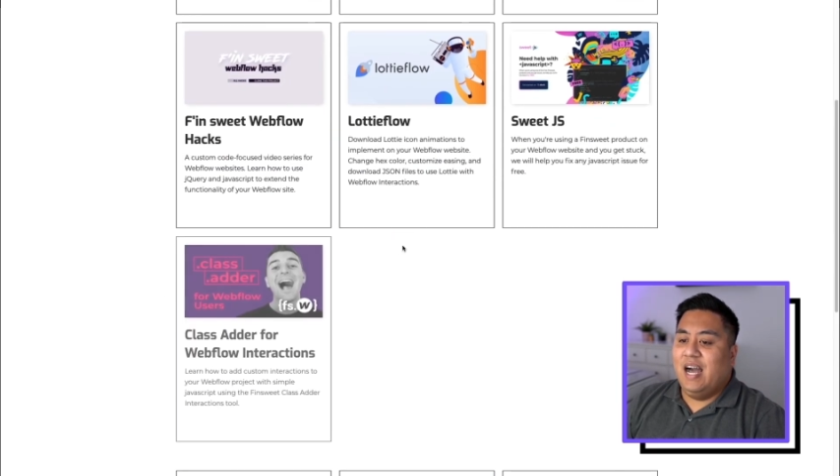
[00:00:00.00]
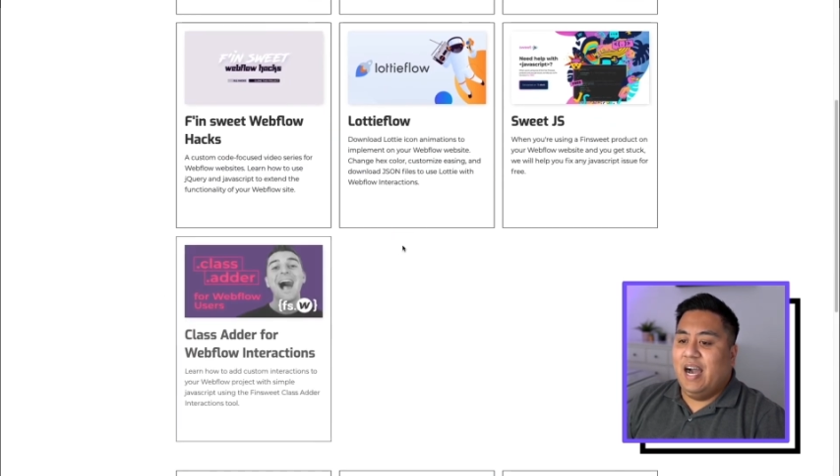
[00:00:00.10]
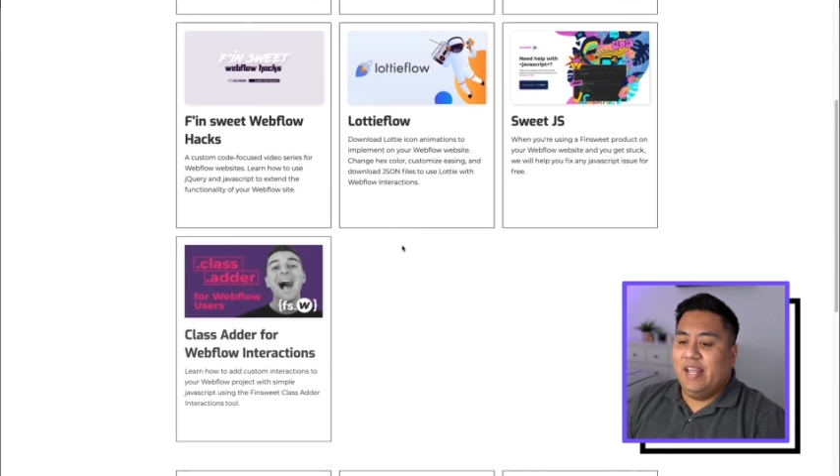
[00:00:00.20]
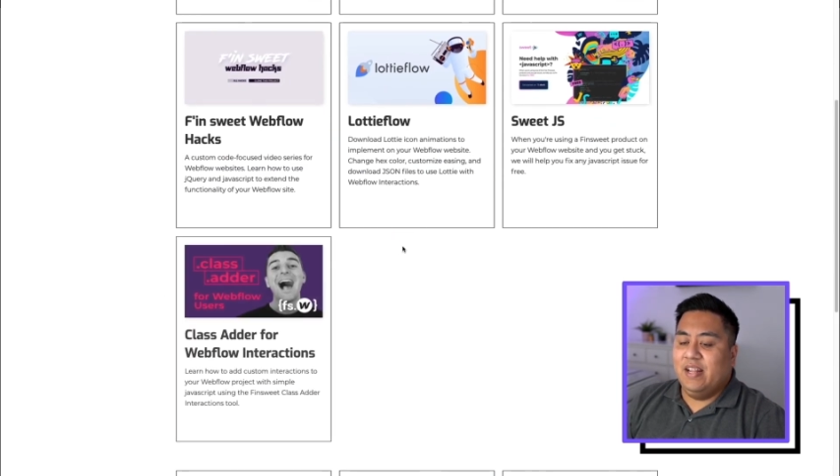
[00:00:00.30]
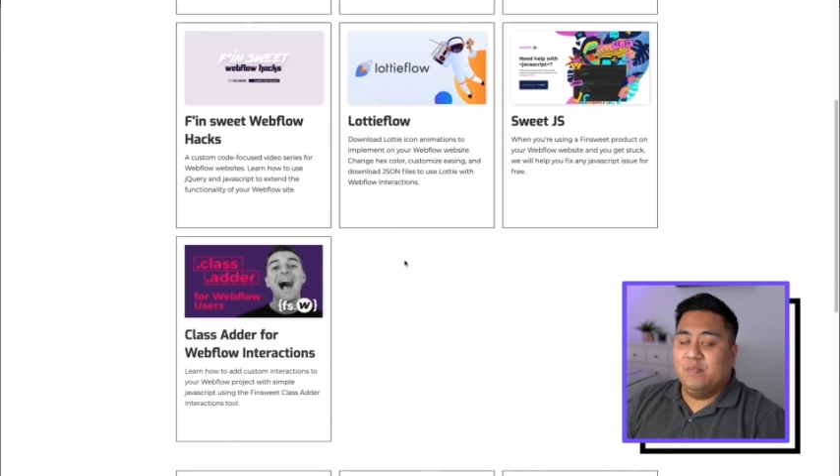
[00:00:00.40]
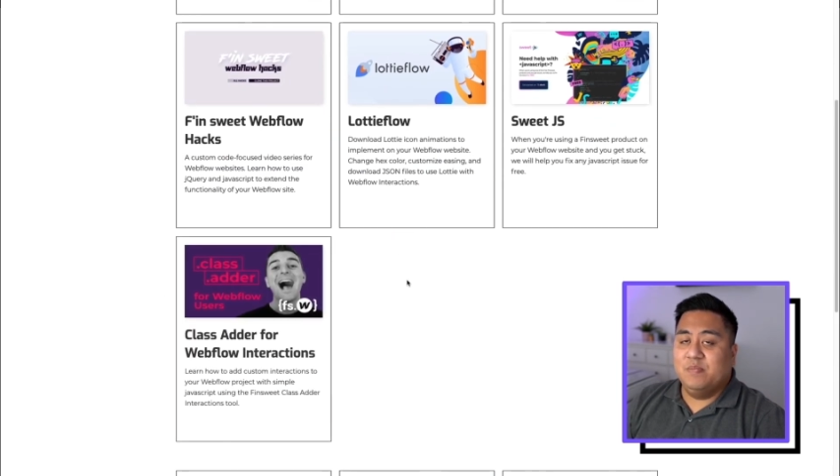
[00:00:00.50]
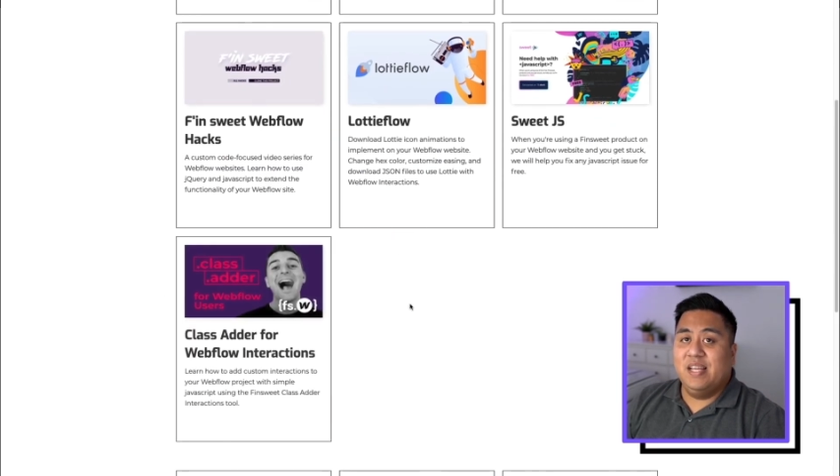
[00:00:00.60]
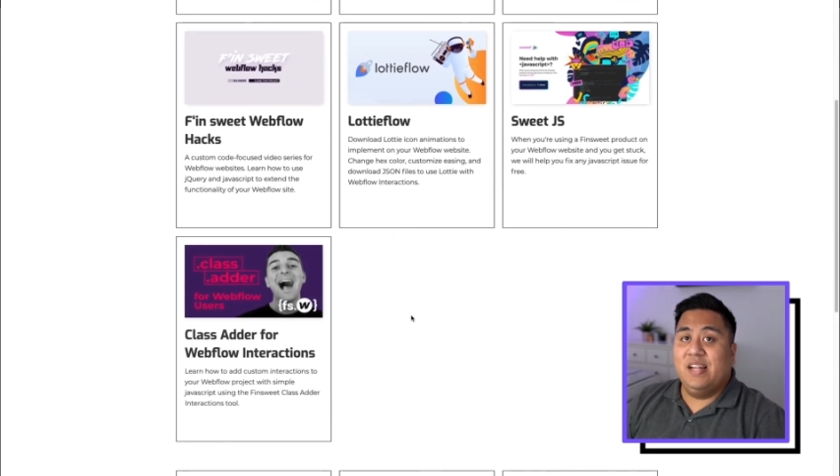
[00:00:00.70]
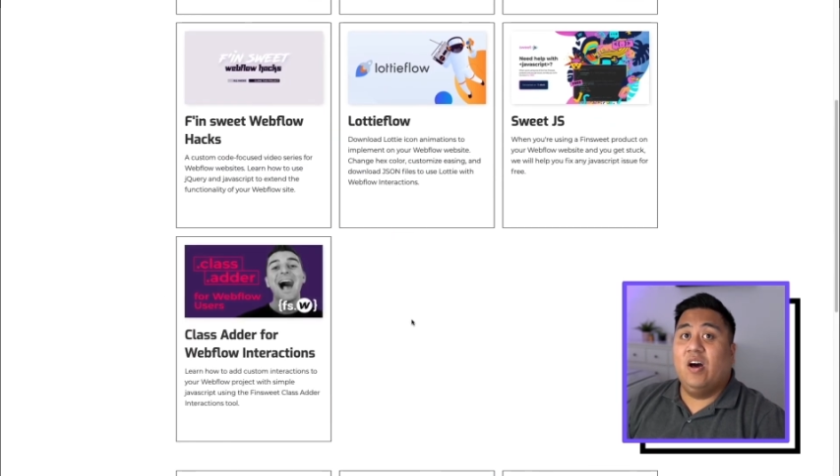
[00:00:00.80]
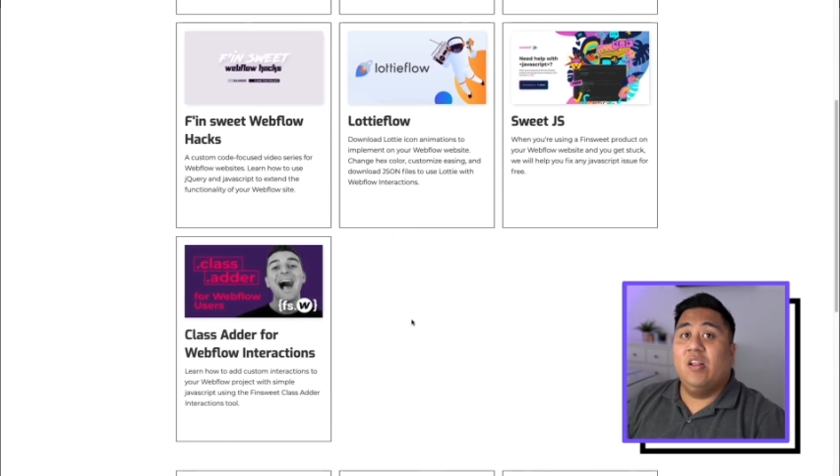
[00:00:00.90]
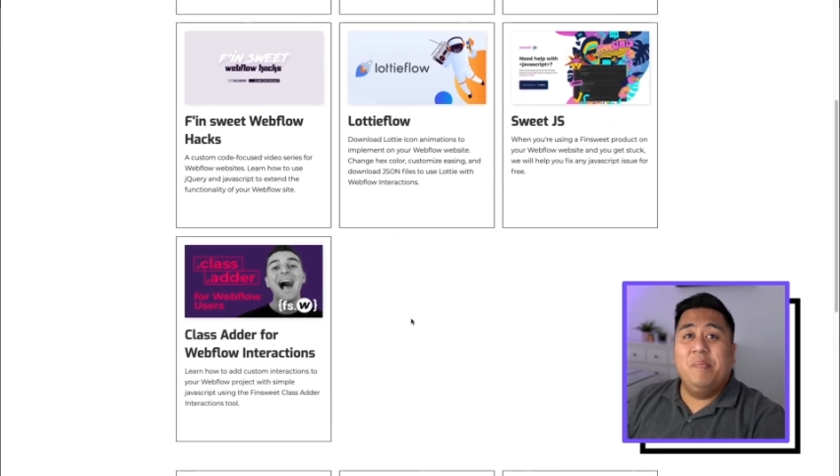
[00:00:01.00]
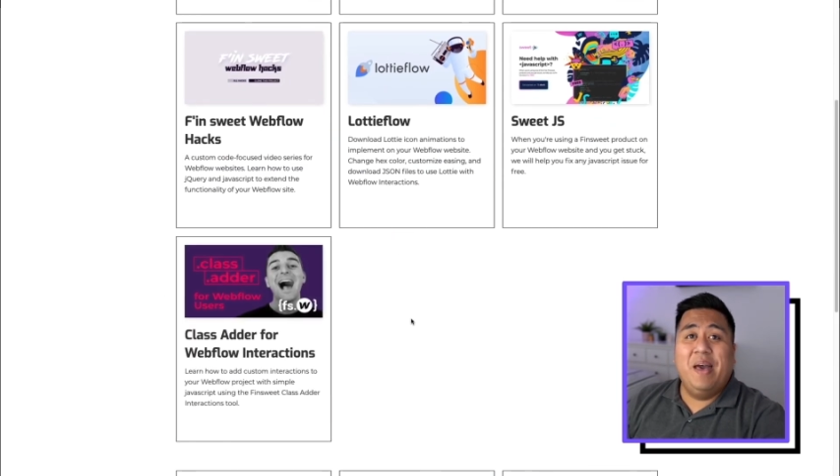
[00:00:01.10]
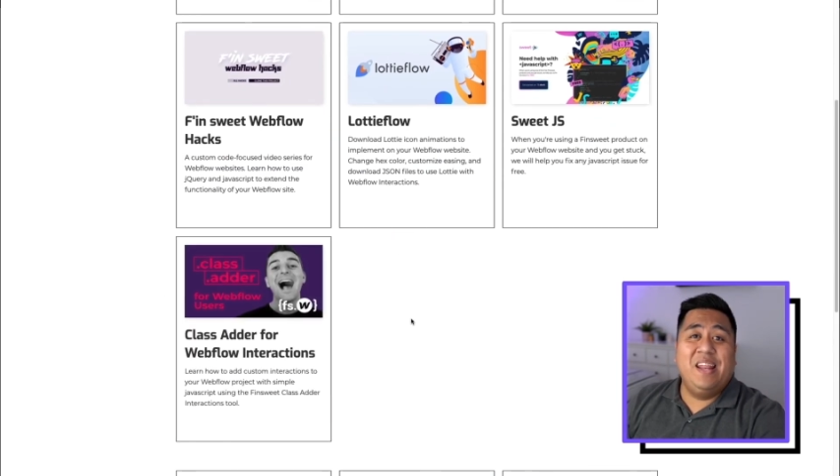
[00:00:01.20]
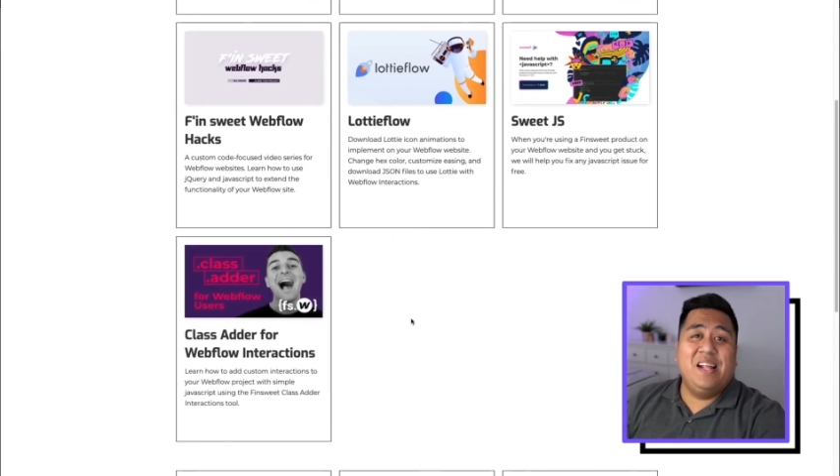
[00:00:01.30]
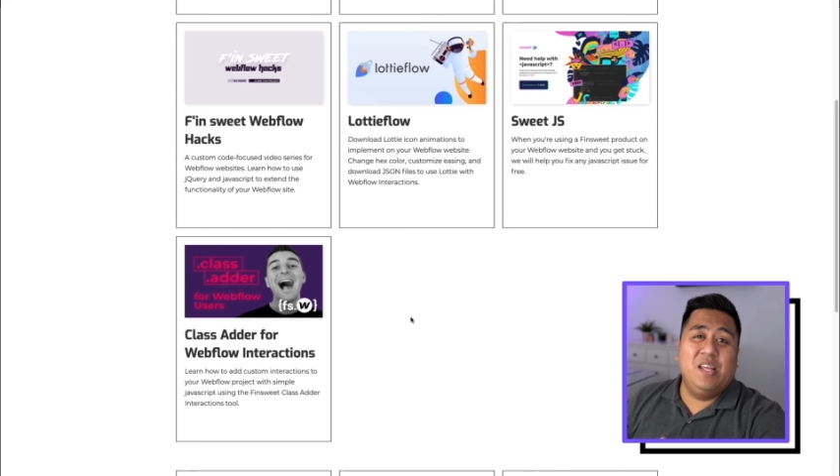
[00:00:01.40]
items and
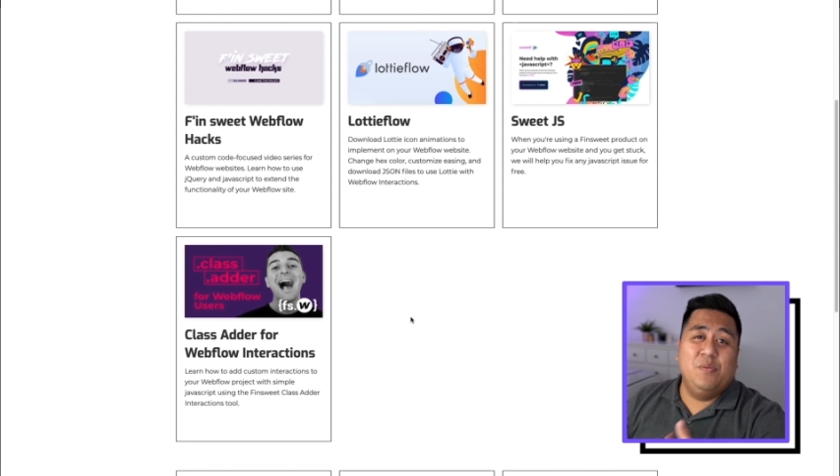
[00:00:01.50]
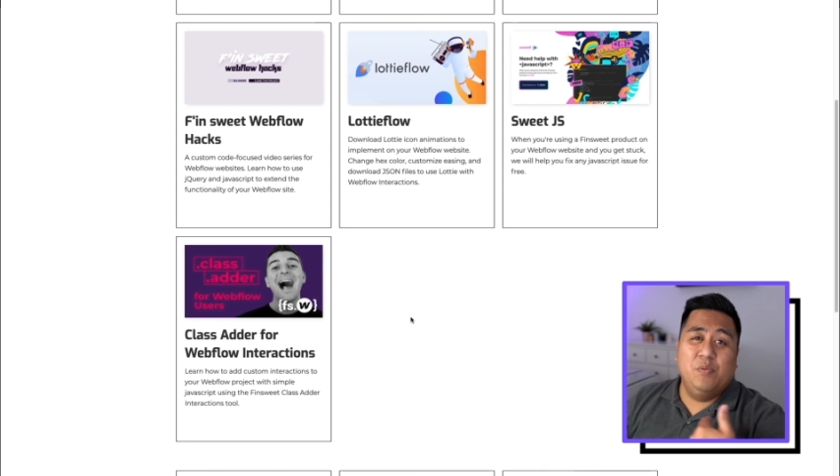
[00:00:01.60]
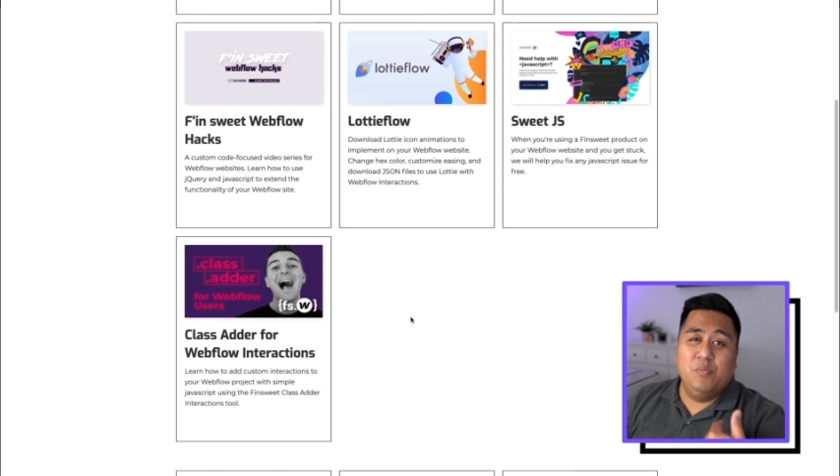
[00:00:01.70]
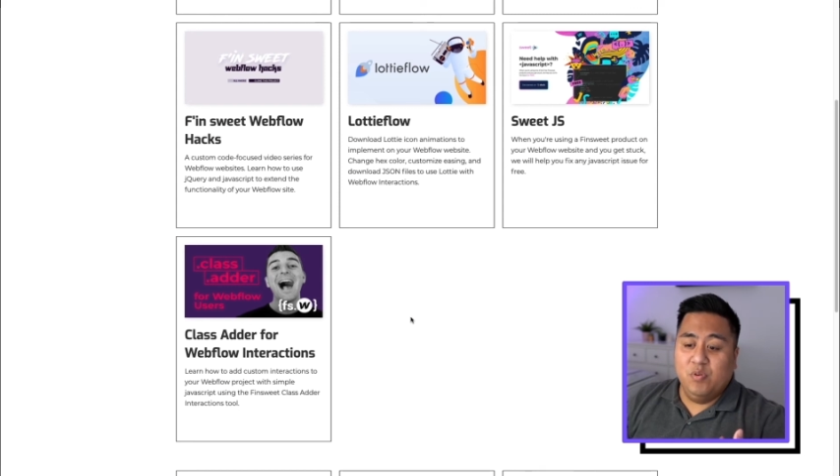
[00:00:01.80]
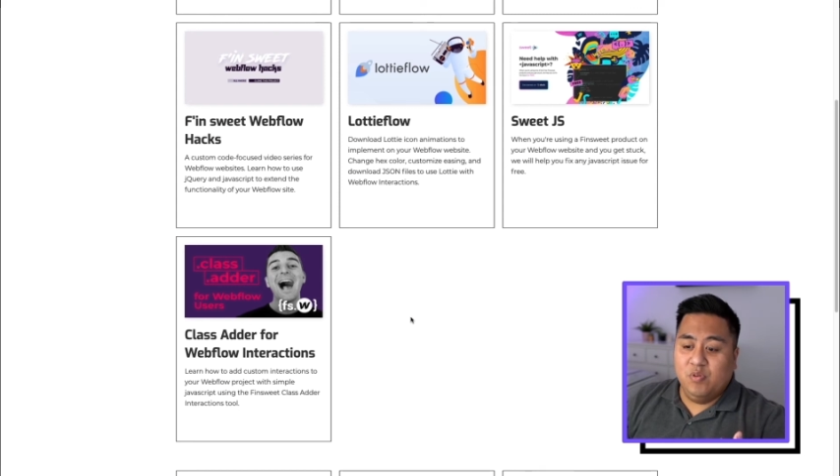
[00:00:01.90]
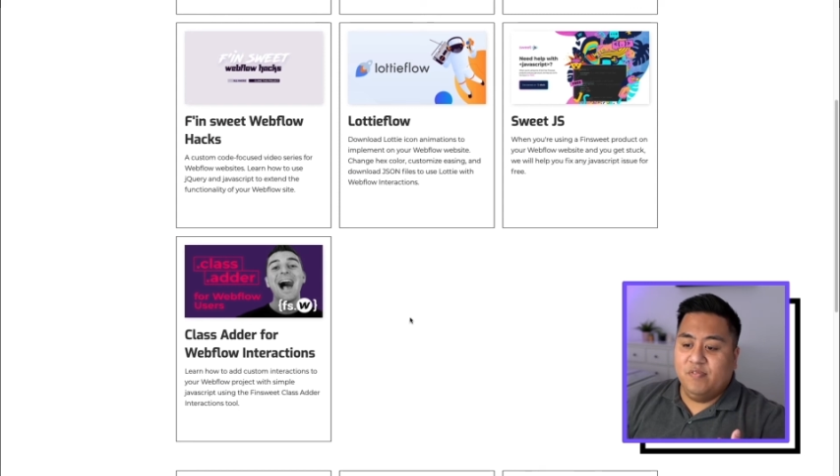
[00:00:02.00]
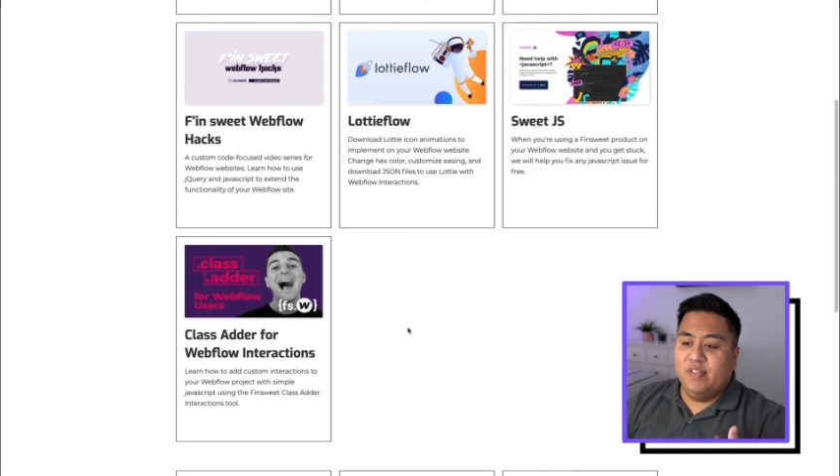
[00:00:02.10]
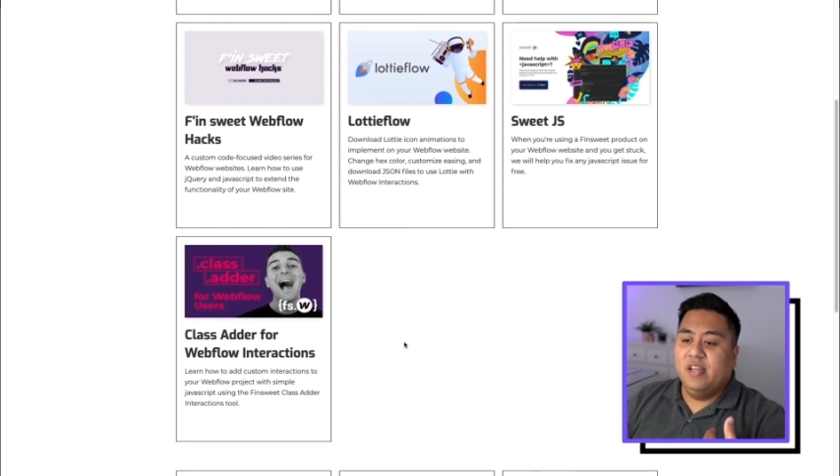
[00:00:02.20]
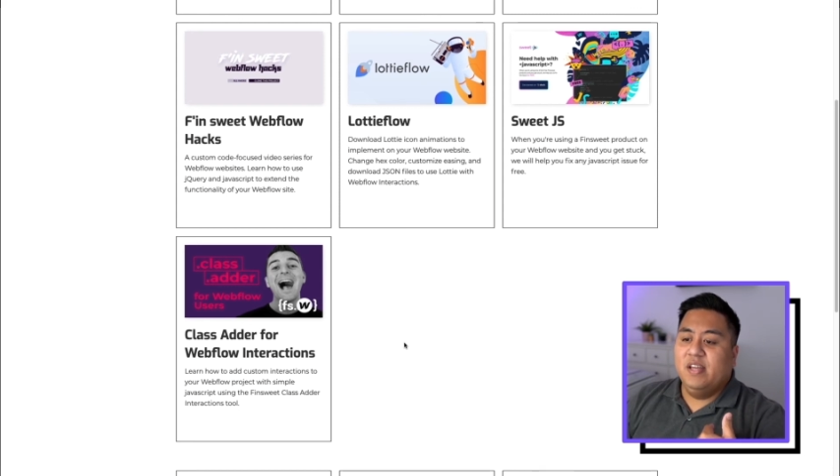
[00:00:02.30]
automatically removed